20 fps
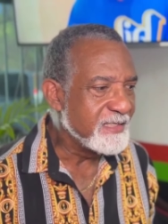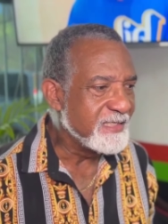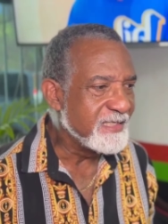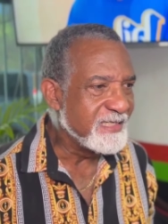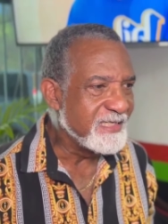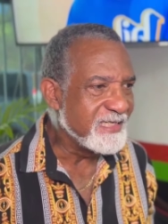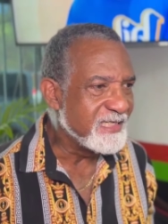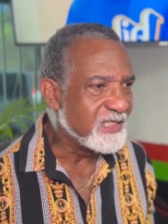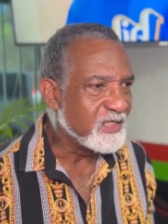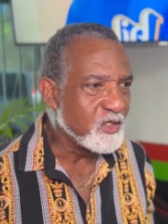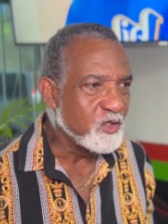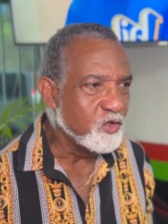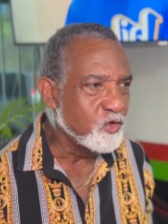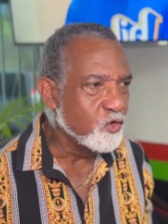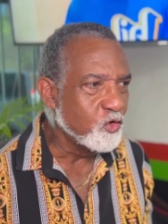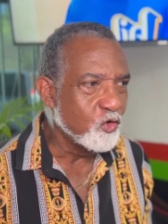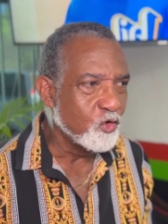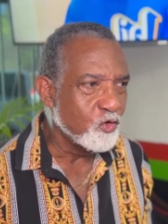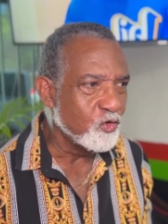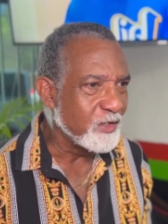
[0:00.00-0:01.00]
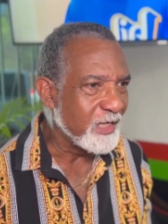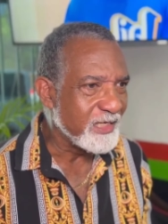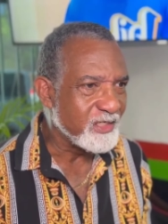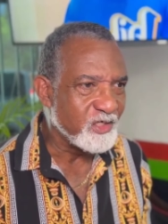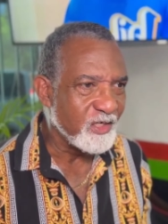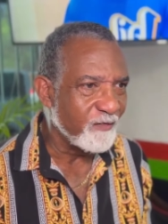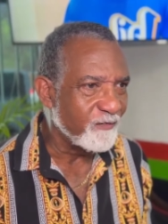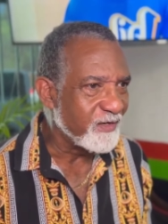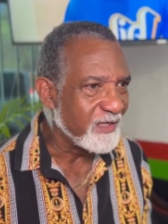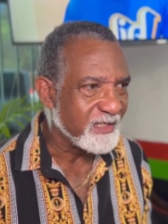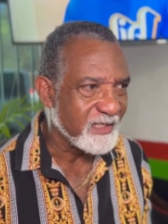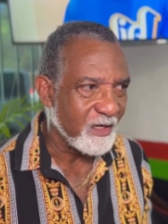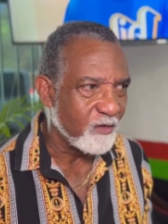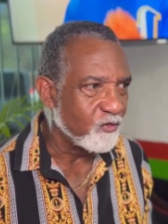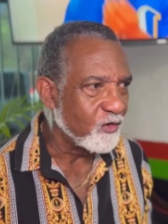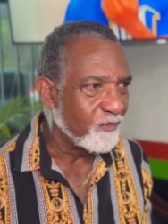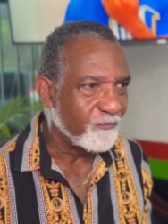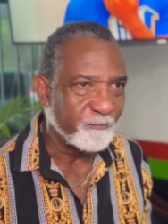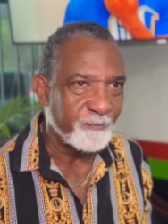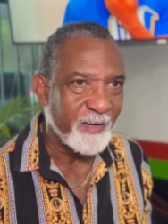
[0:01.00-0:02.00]
is to know that you have hit a
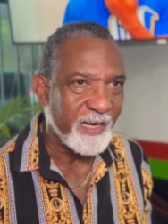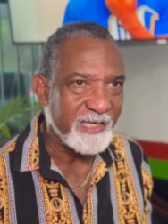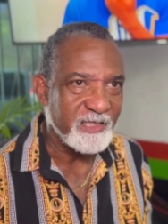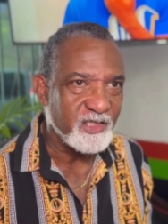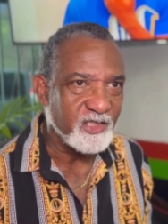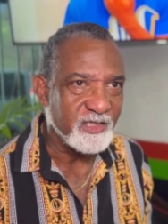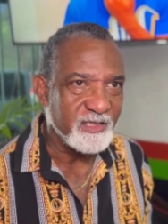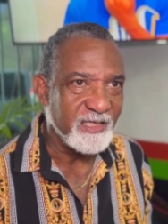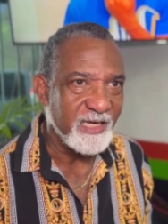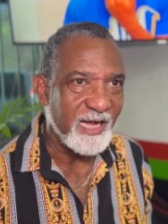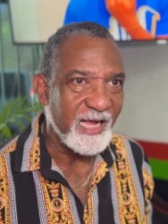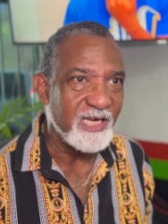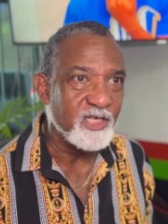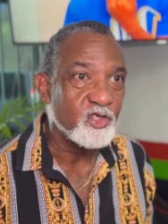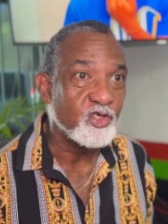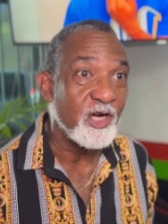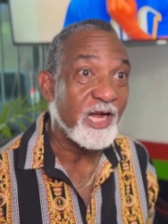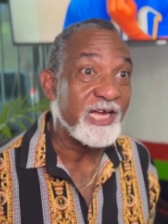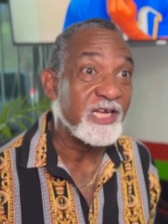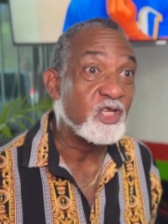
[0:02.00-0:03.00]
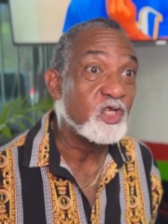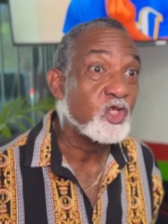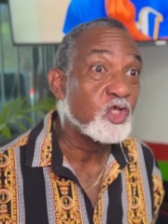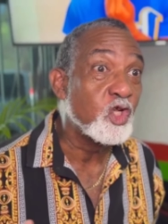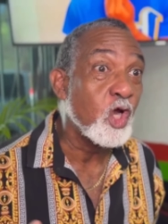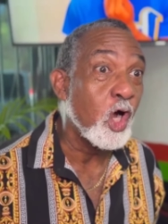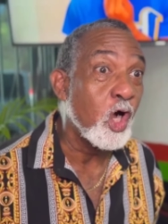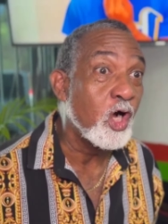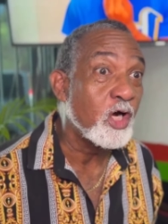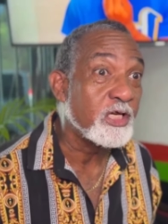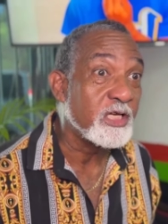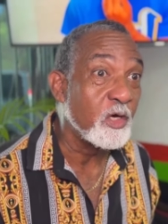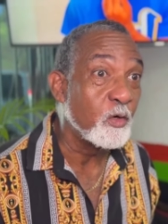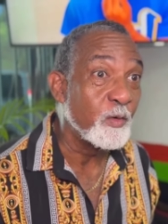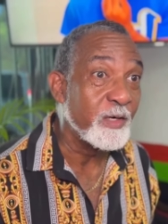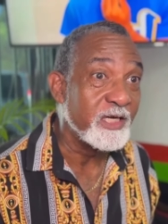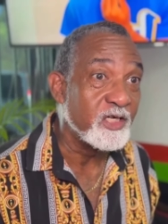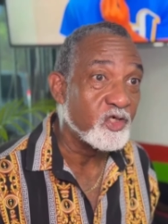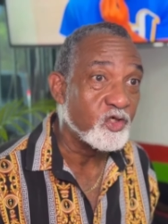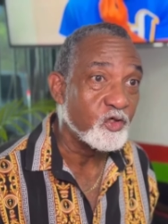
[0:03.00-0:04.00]
rough patch and try talk your
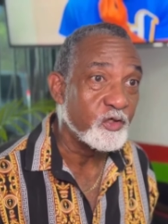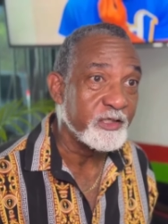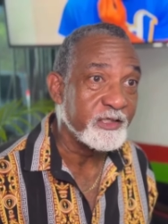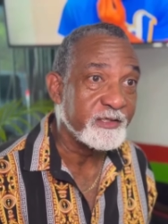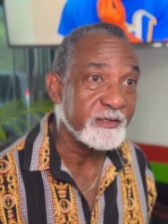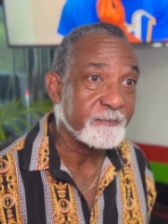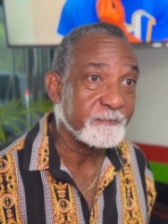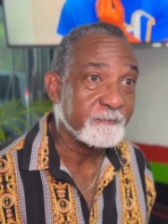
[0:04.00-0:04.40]
way through it